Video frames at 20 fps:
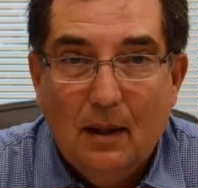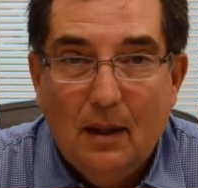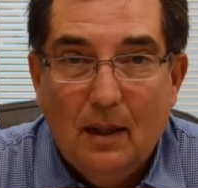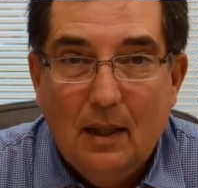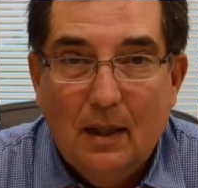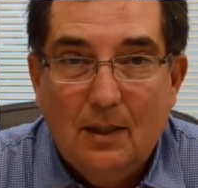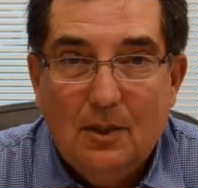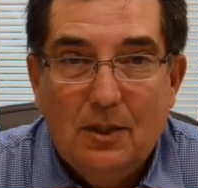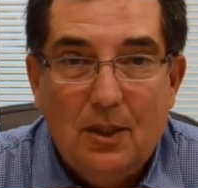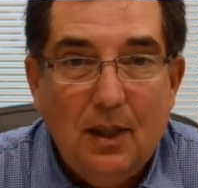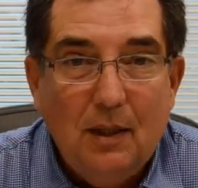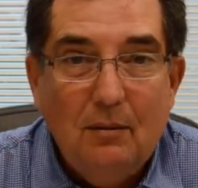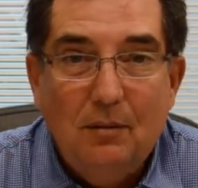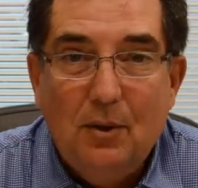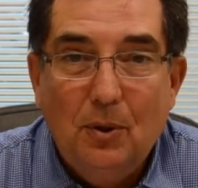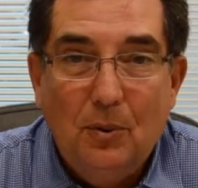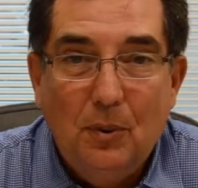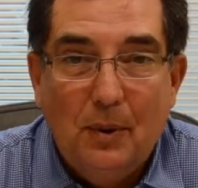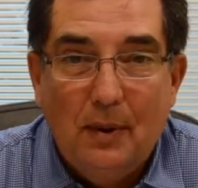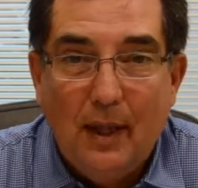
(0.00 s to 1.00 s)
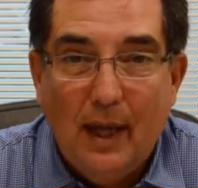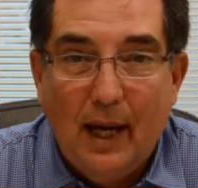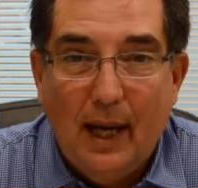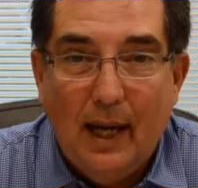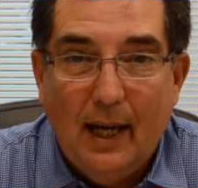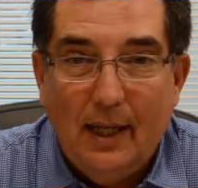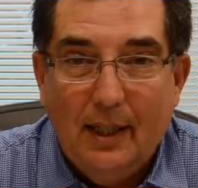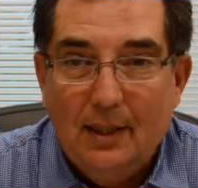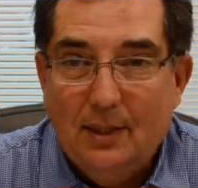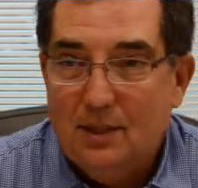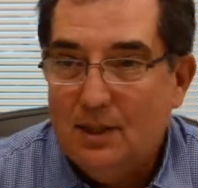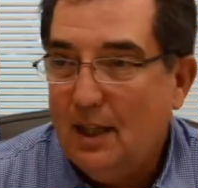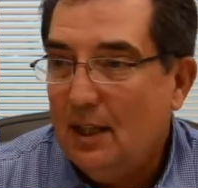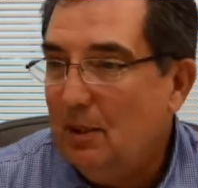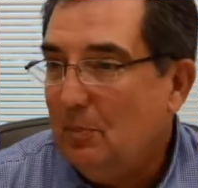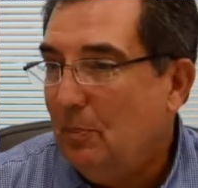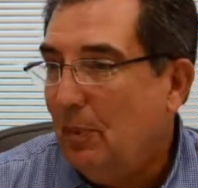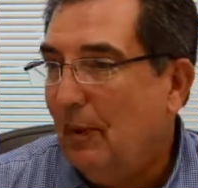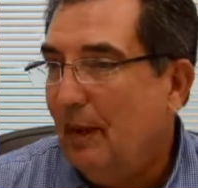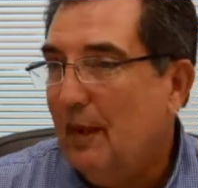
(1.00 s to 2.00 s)
Instead of doing that,
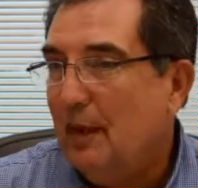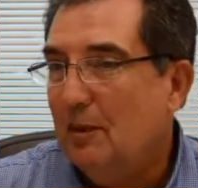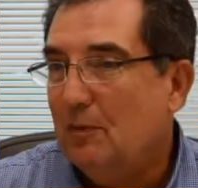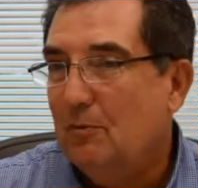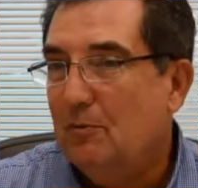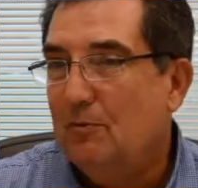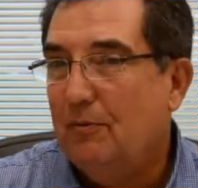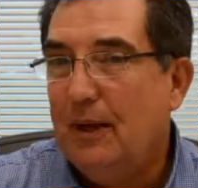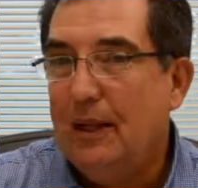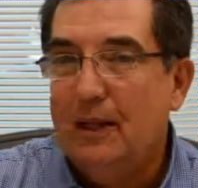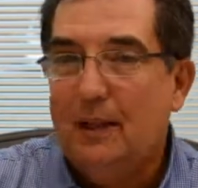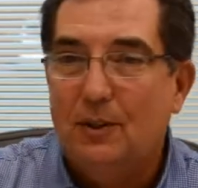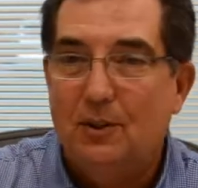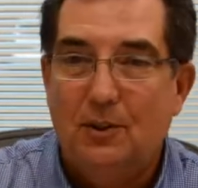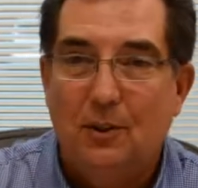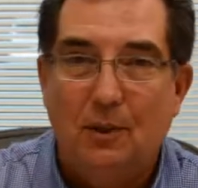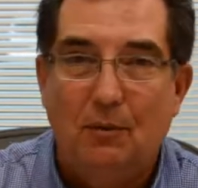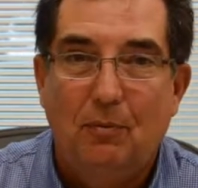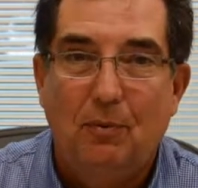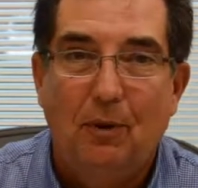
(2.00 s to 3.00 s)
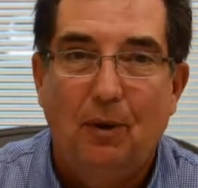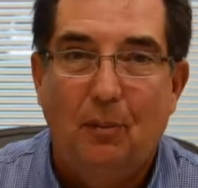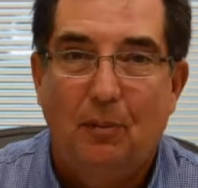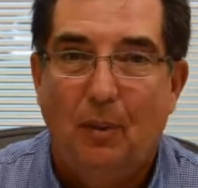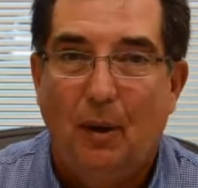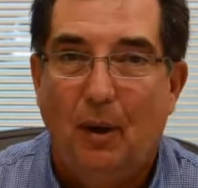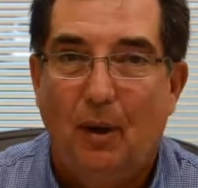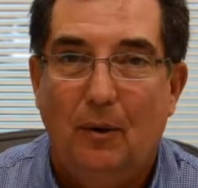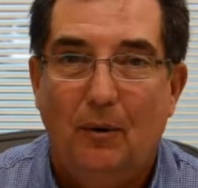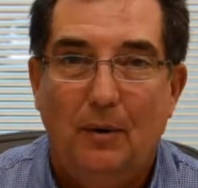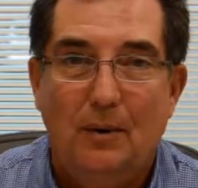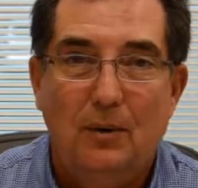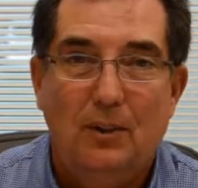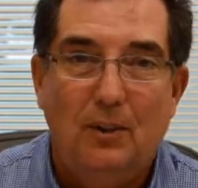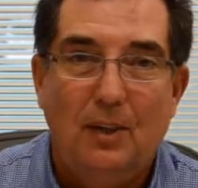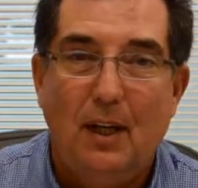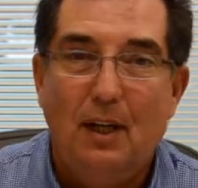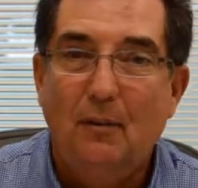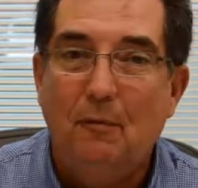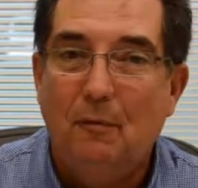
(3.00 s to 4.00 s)
instead of playing fantasy football,
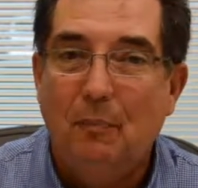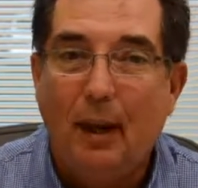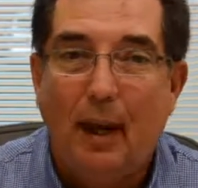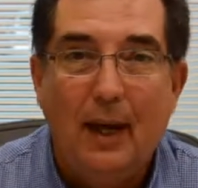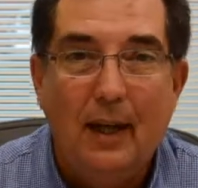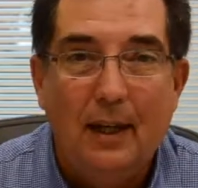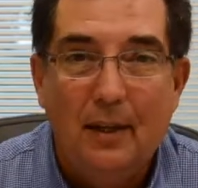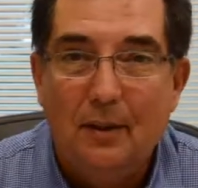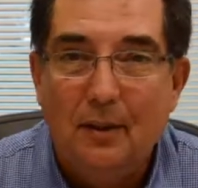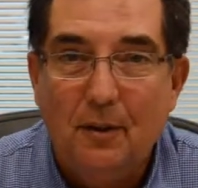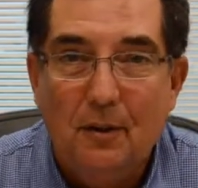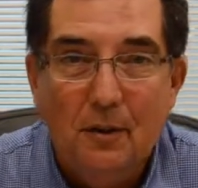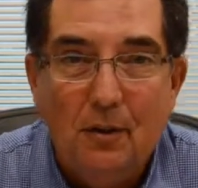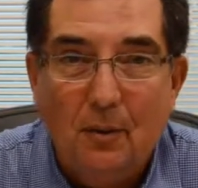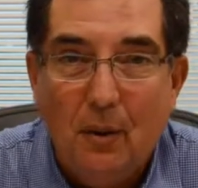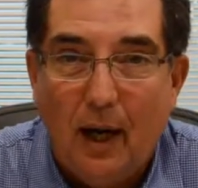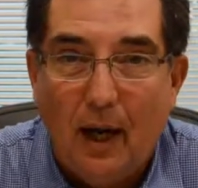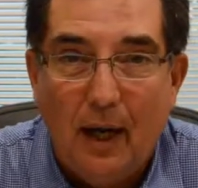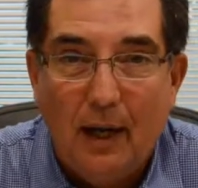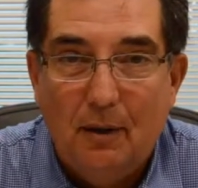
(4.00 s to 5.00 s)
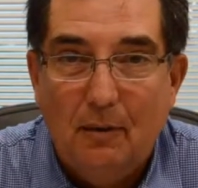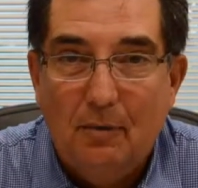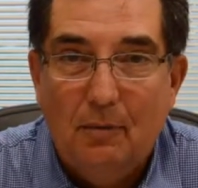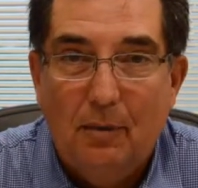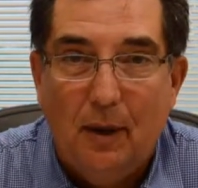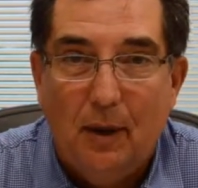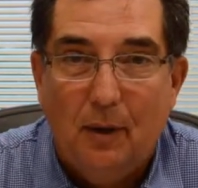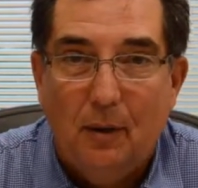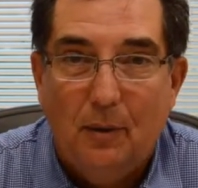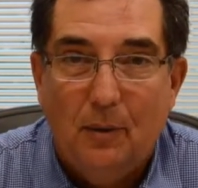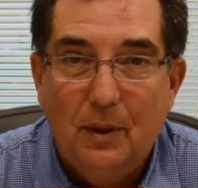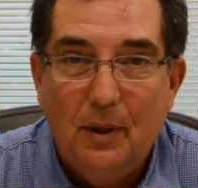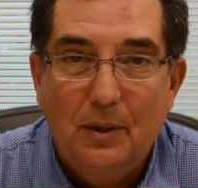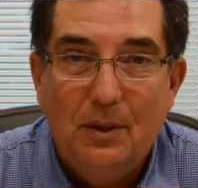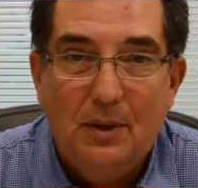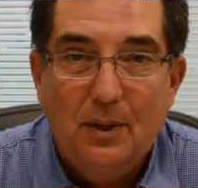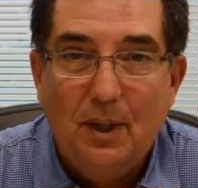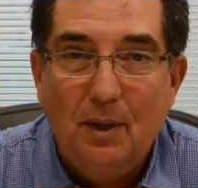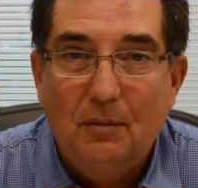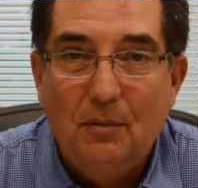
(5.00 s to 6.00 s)
instead of buying the new iPhone,
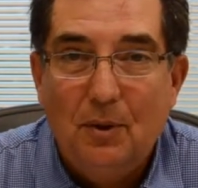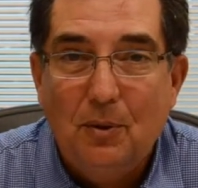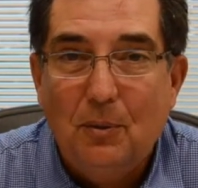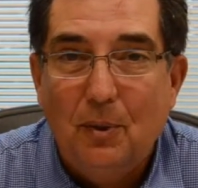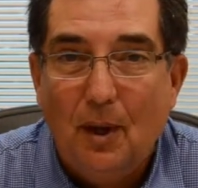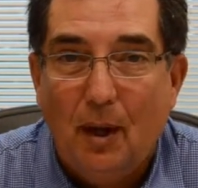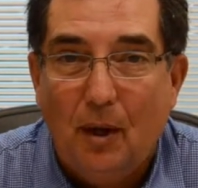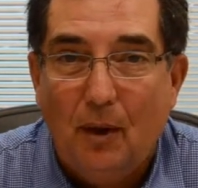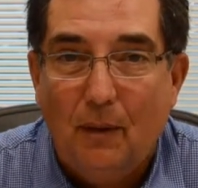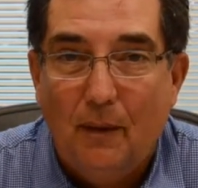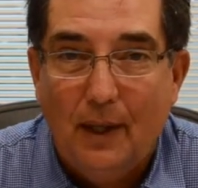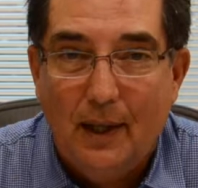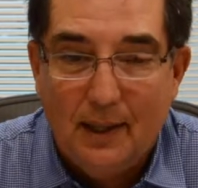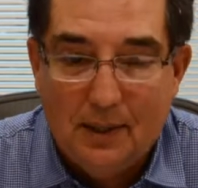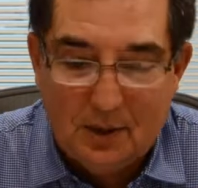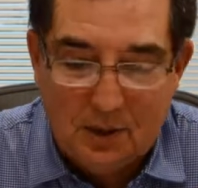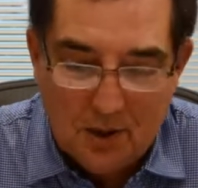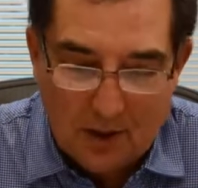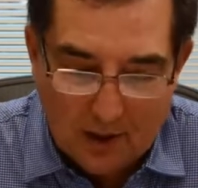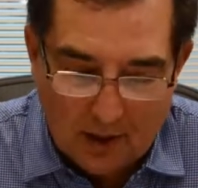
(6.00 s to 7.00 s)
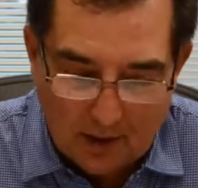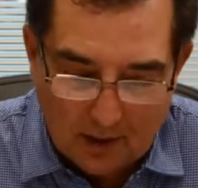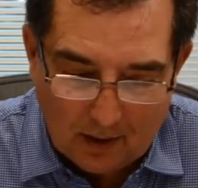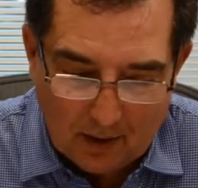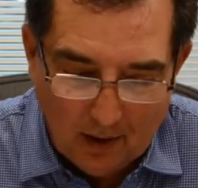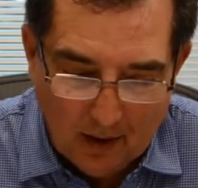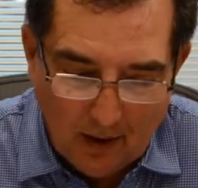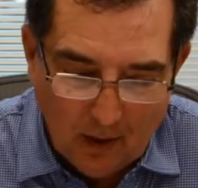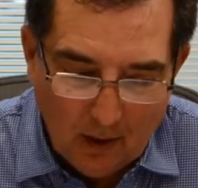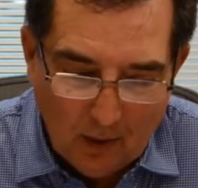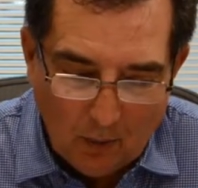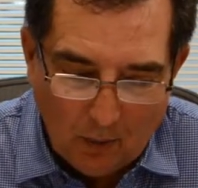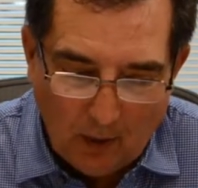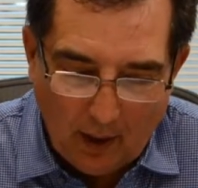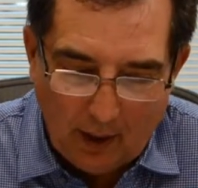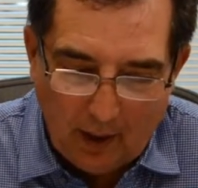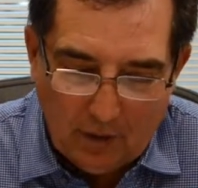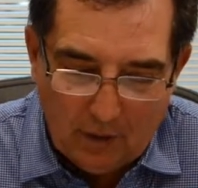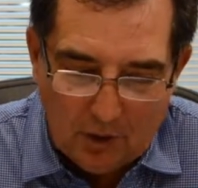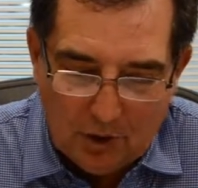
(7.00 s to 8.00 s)
instead of doing all that junk,
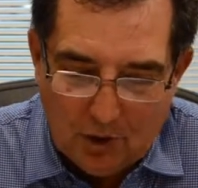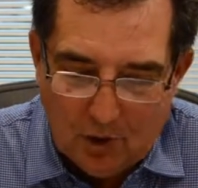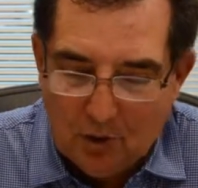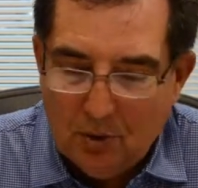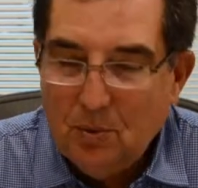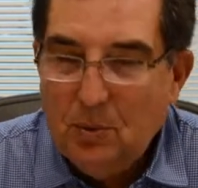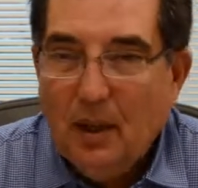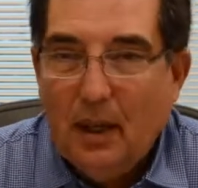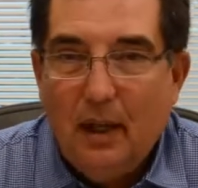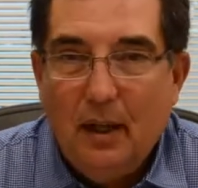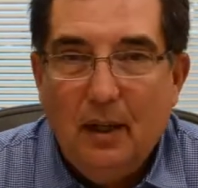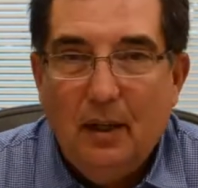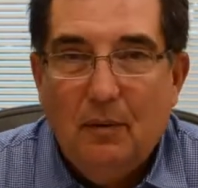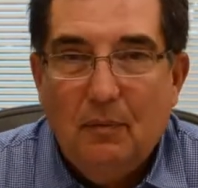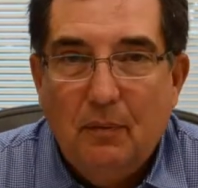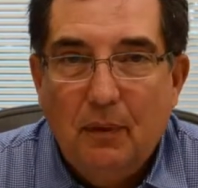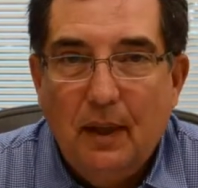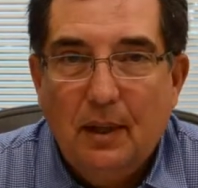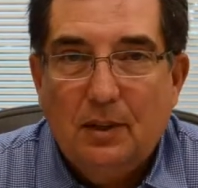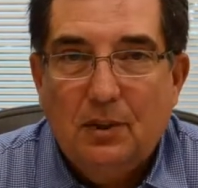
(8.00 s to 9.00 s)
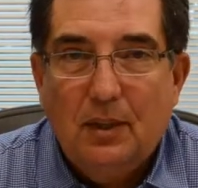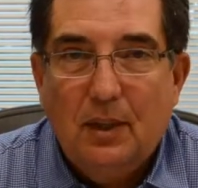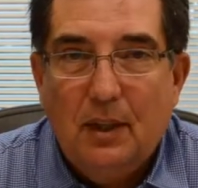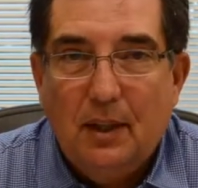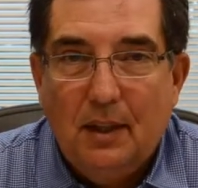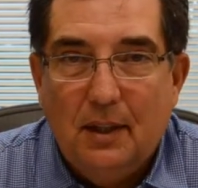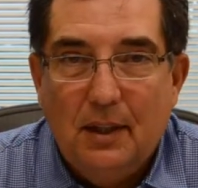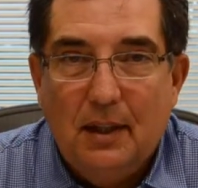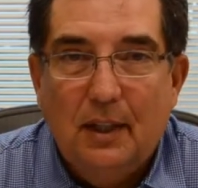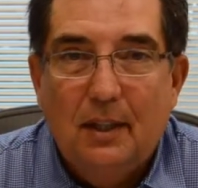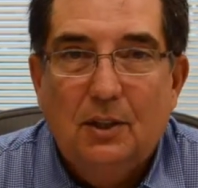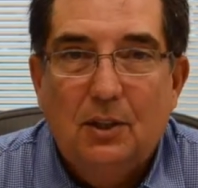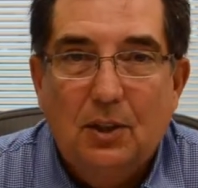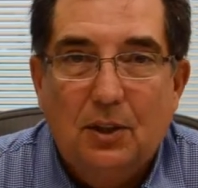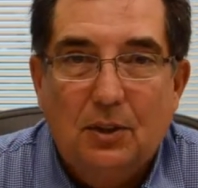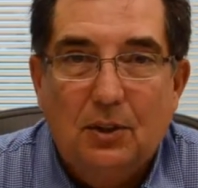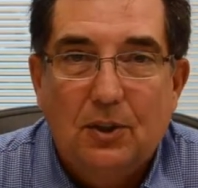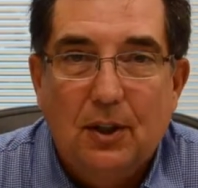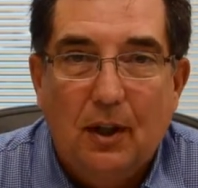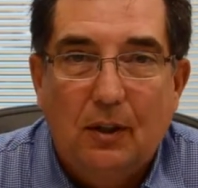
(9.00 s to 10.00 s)
why don't you invest in a
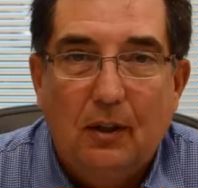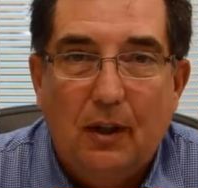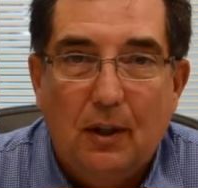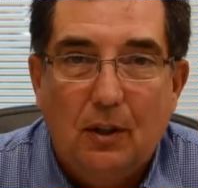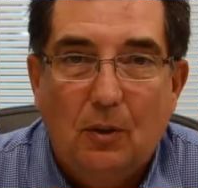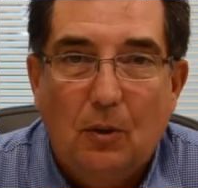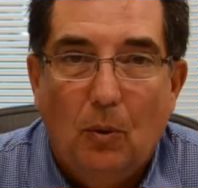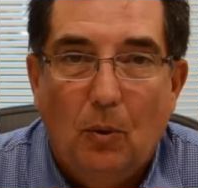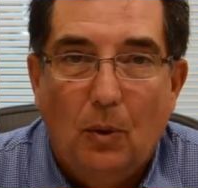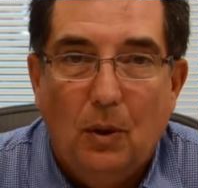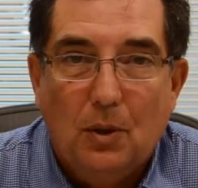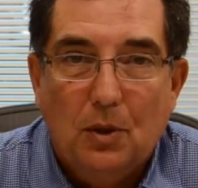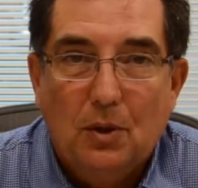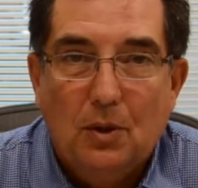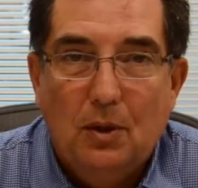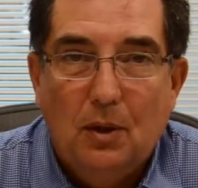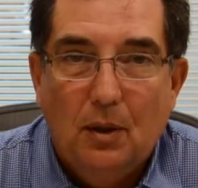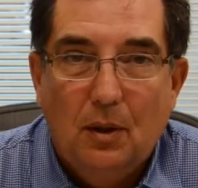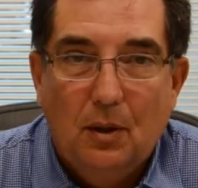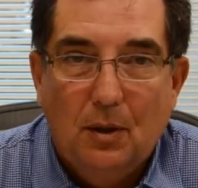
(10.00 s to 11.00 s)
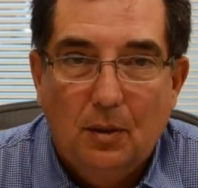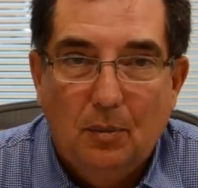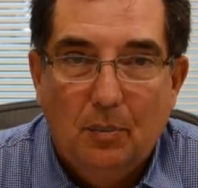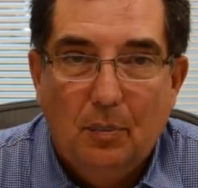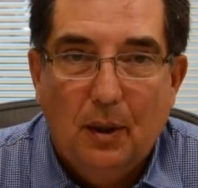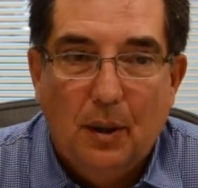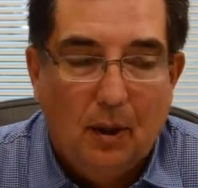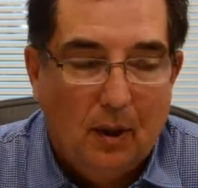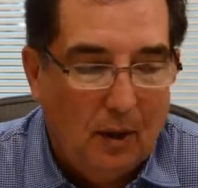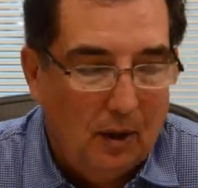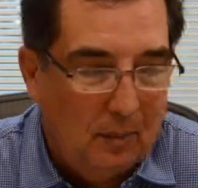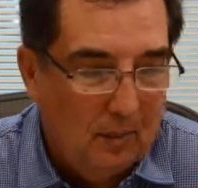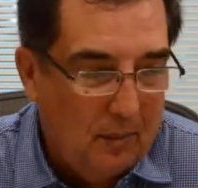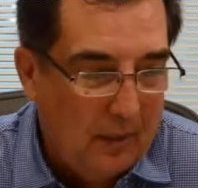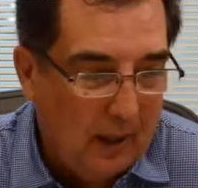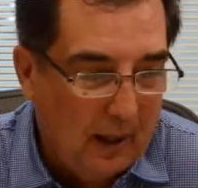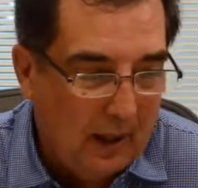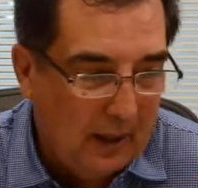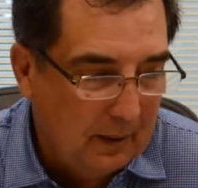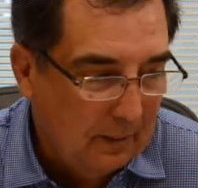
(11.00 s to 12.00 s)
ninja selling course put on
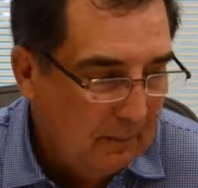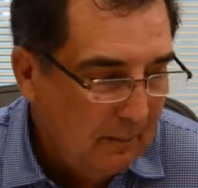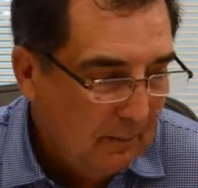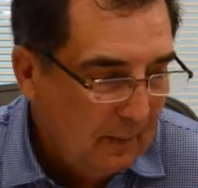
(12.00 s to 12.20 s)
by